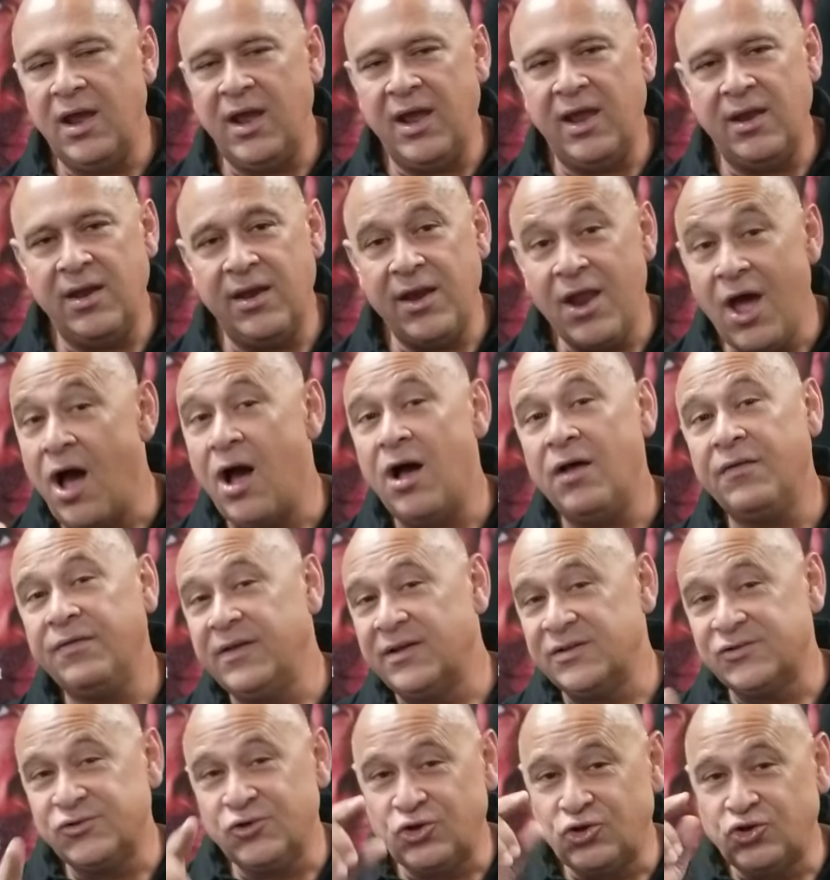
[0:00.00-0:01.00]
and now
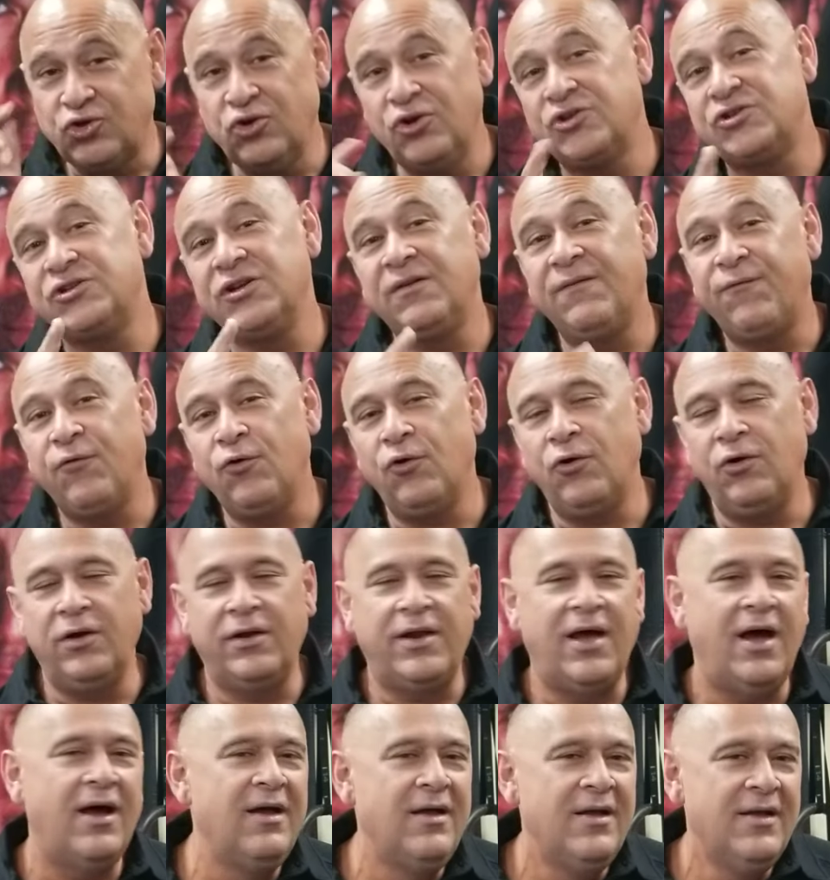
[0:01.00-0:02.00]
there's a church in
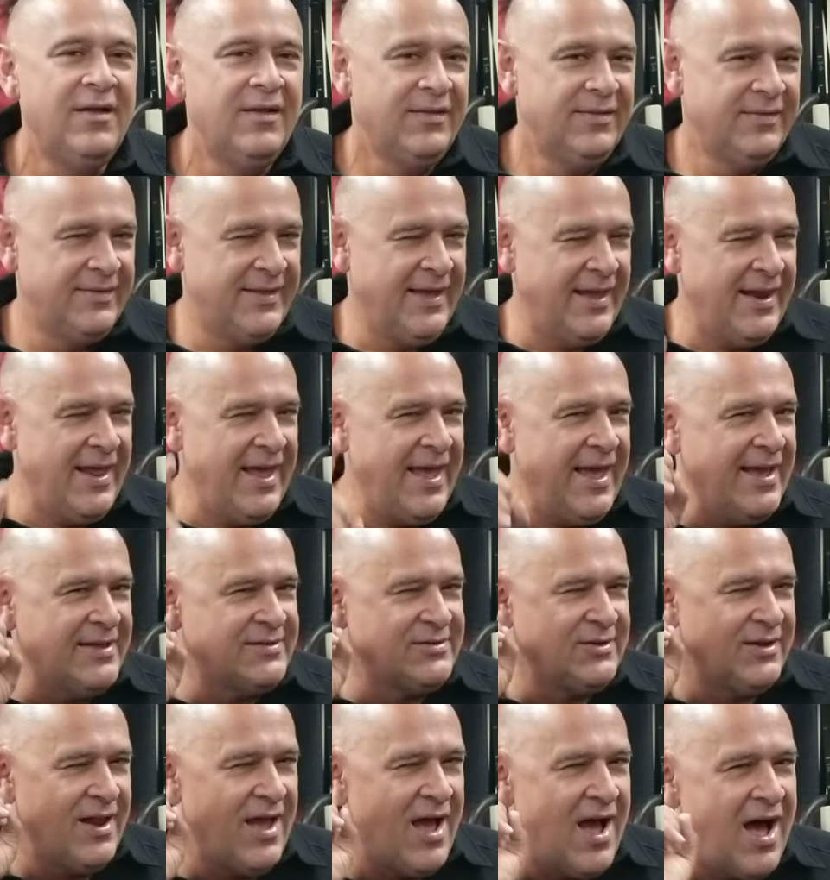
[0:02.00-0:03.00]
Florida that has
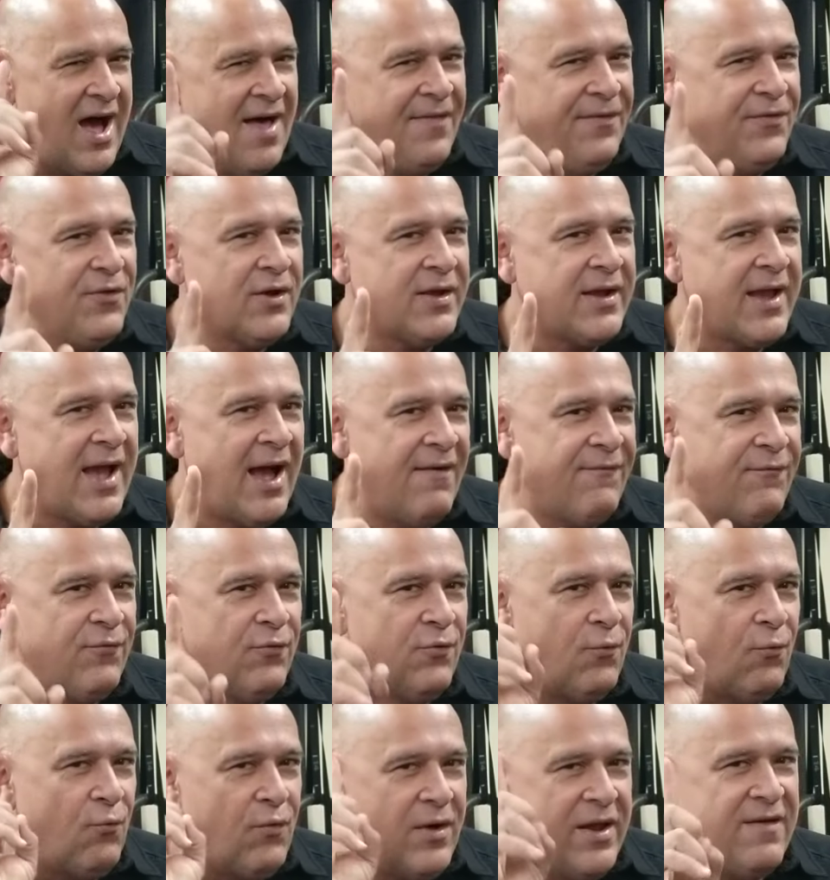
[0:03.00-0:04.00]
an undercover
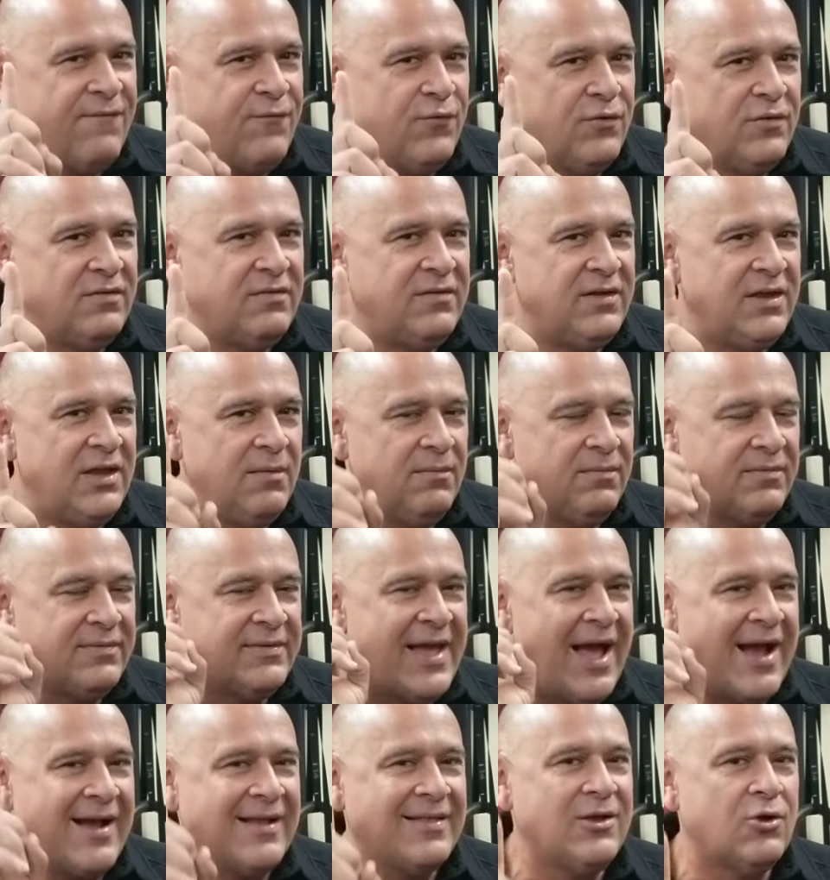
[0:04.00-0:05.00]
Raven team,
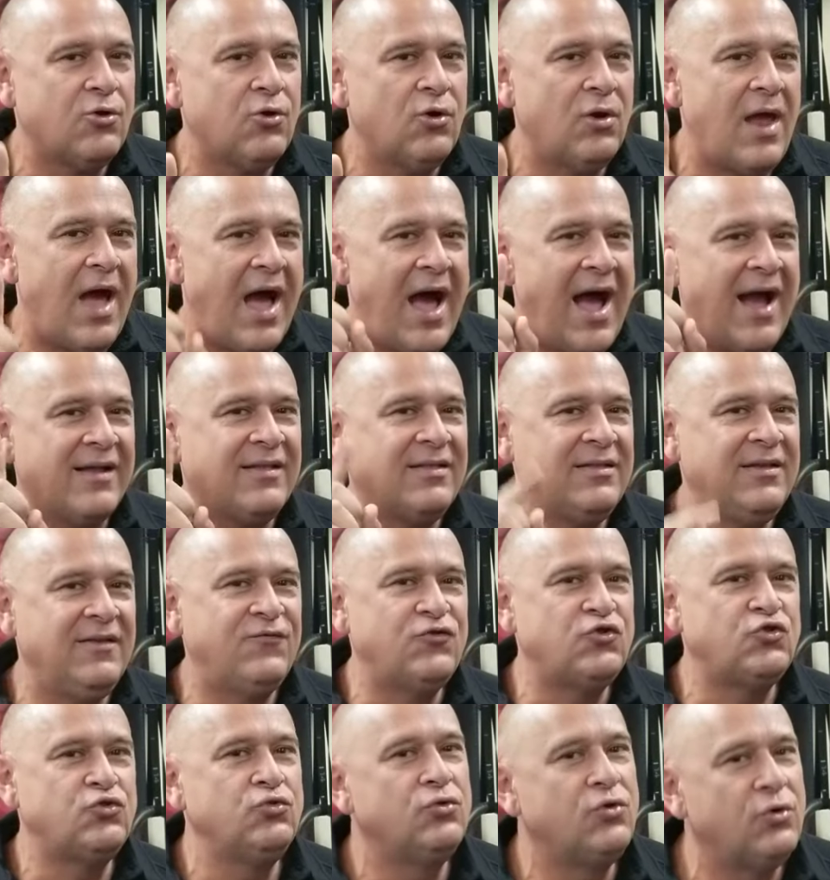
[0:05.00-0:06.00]
tactical active
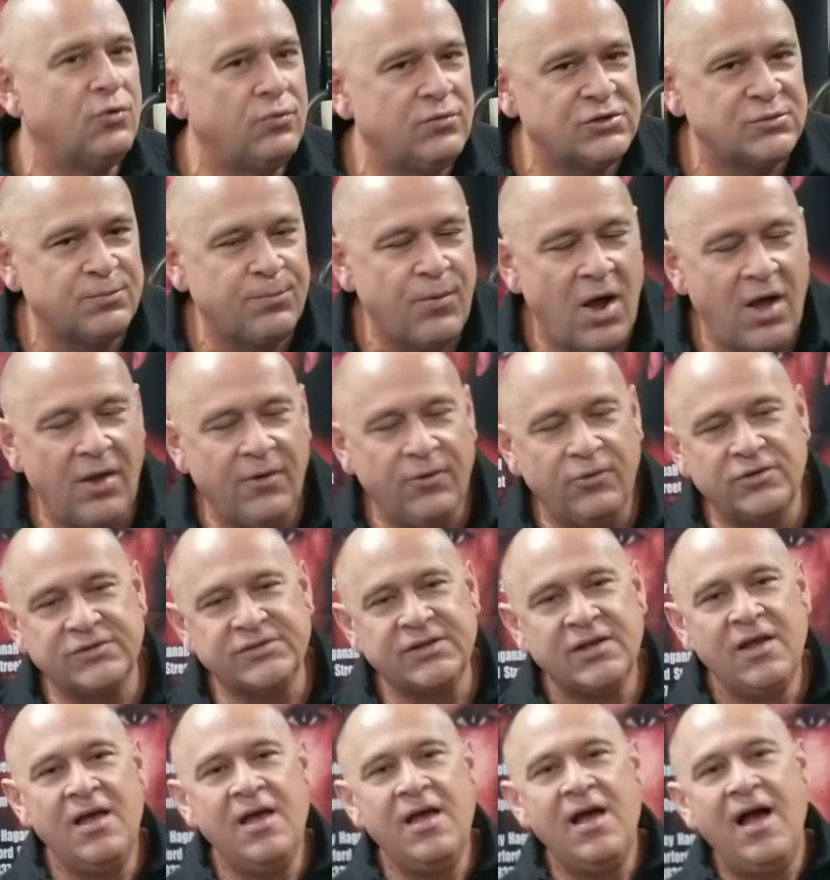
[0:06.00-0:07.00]
shooter responders.
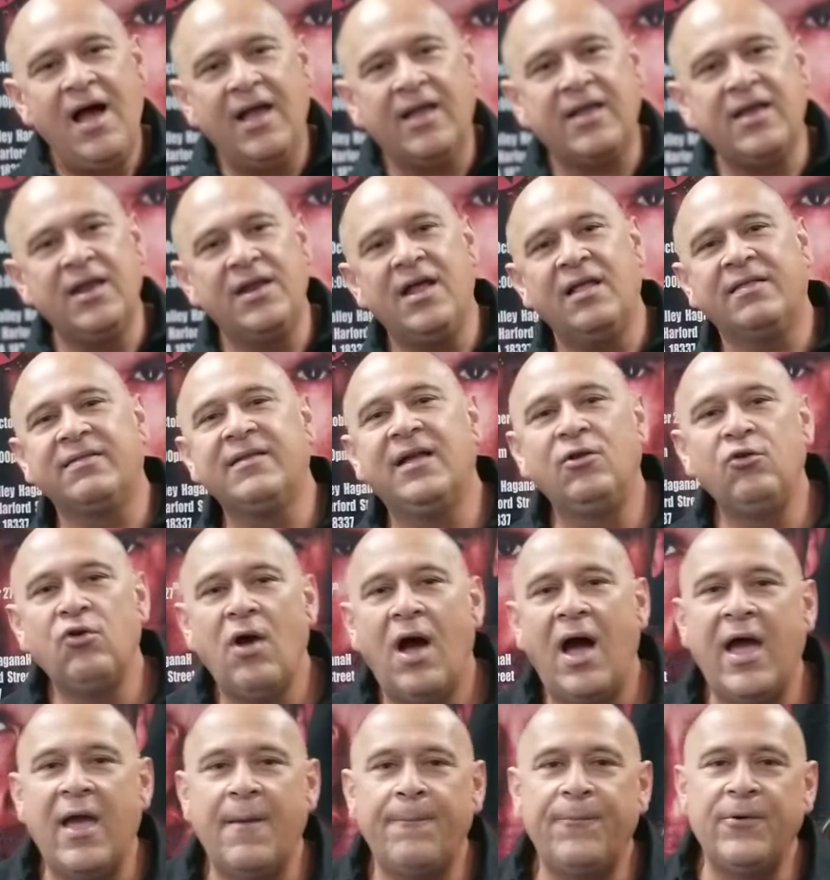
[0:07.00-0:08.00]
I cannot tell you
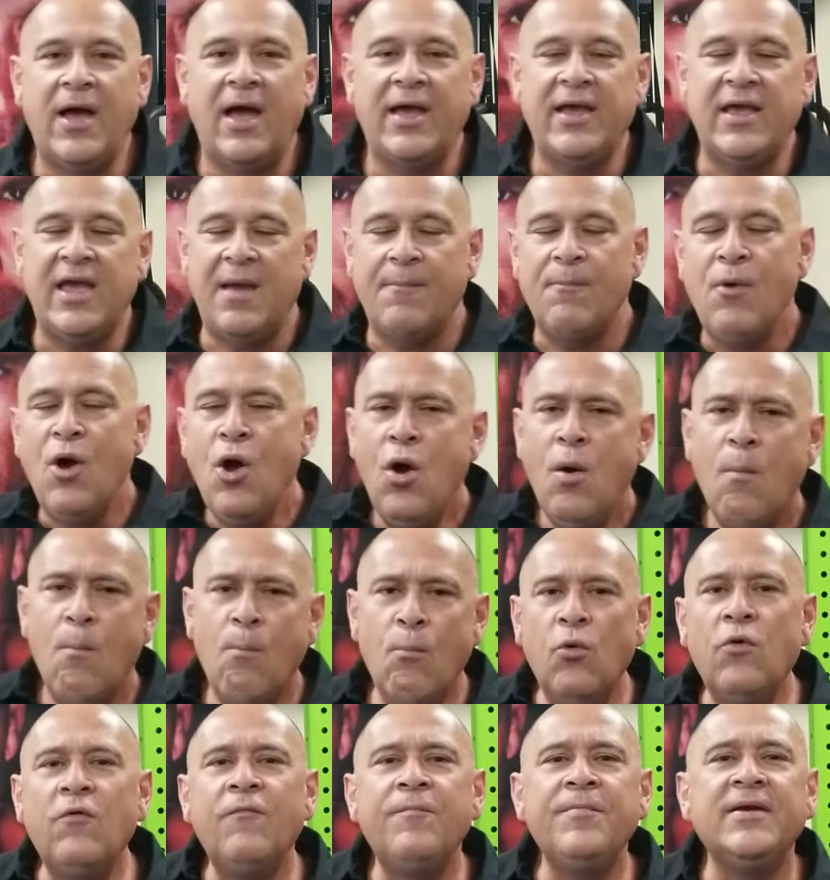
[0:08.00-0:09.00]
how happy I am.
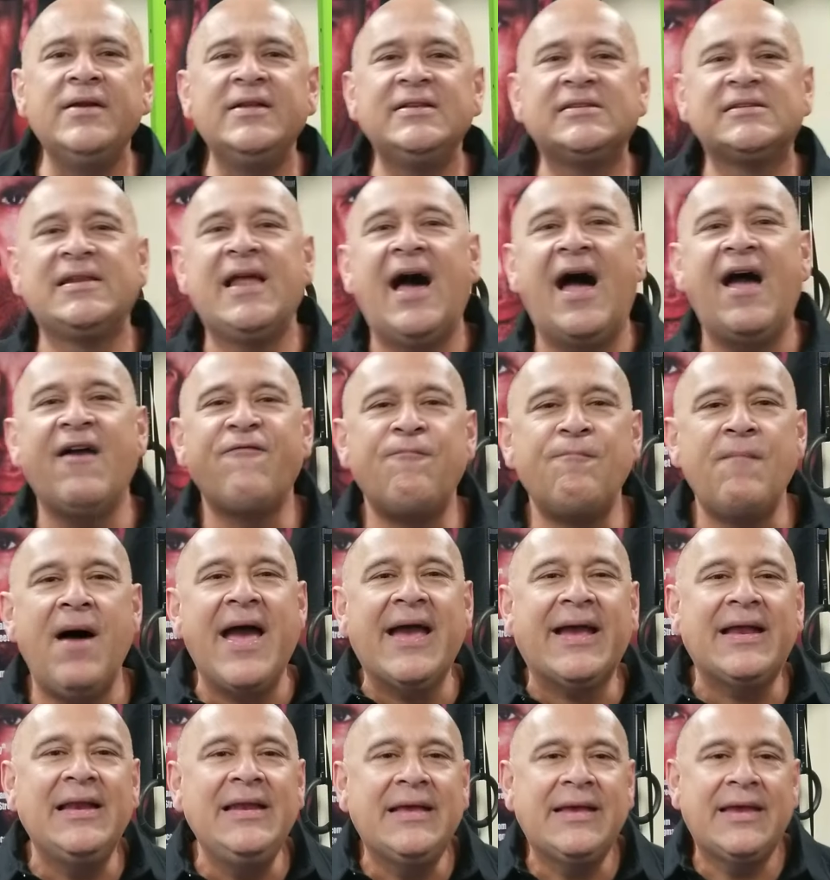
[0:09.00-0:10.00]
Movement is life.
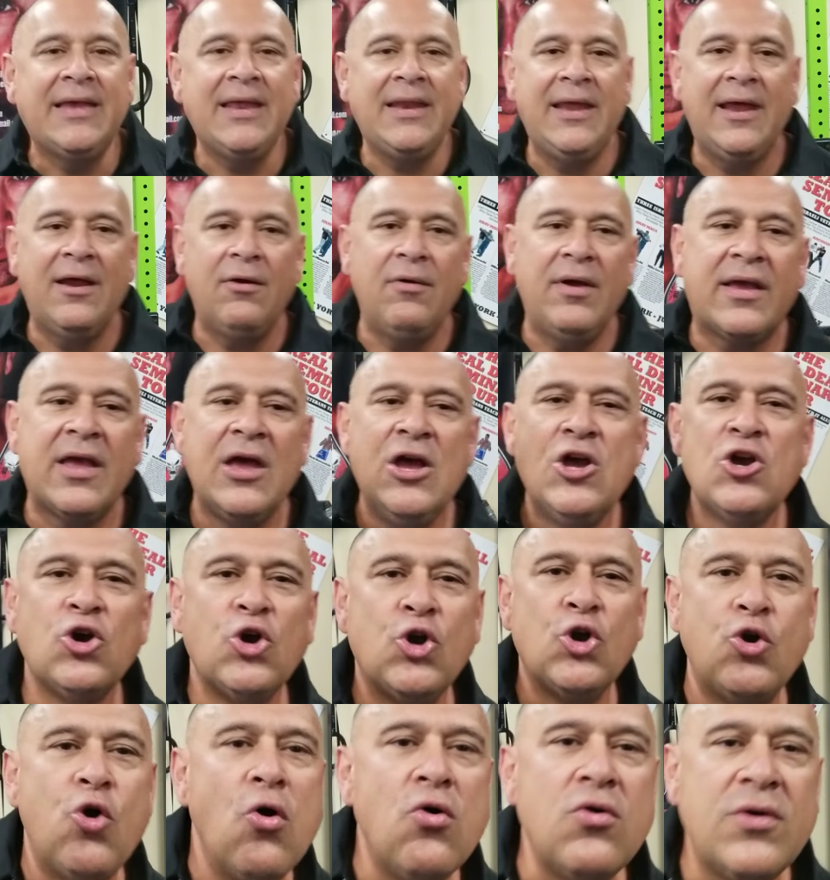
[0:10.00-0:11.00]
Mike Lee Kenerick, go